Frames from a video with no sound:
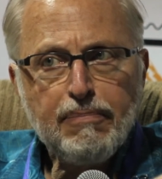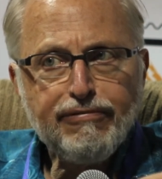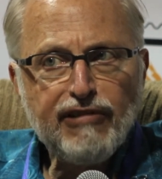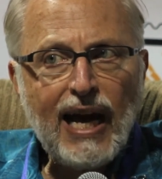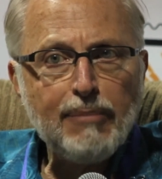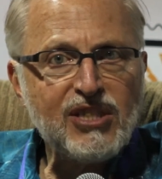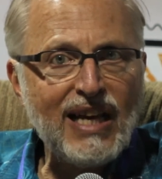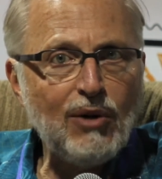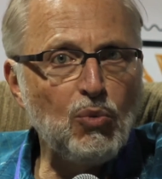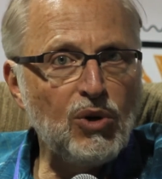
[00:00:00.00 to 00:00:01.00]
Perhaps
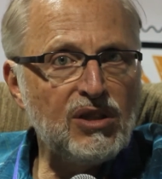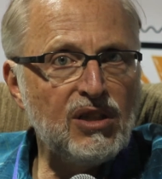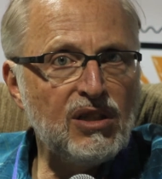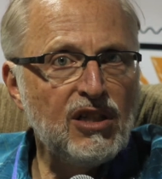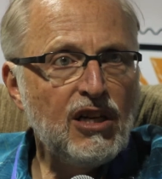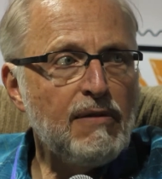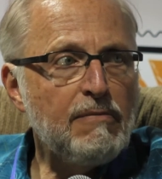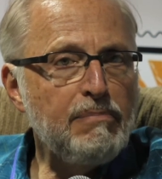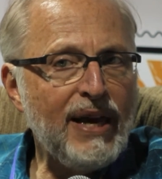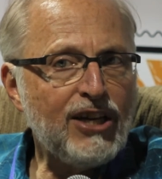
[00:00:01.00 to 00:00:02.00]
that will
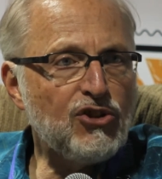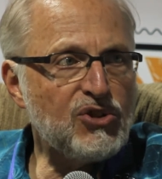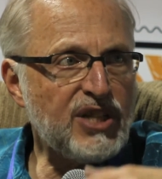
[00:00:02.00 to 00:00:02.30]
make those